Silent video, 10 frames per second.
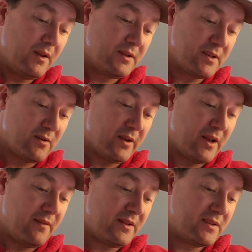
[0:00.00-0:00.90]
So
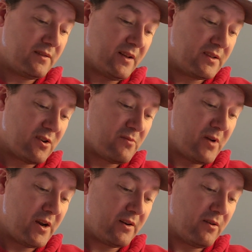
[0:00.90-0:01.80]
yeah, that's our
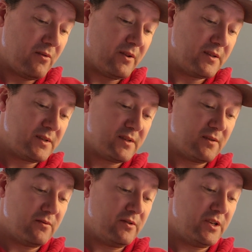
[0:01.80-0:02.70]
main goal, is
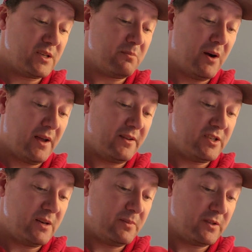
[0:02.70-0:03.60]
to just buy the
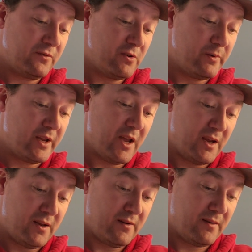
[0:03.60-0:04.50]
cheapest fuel we
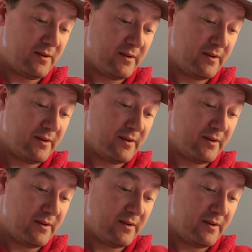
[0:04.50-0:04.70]
can.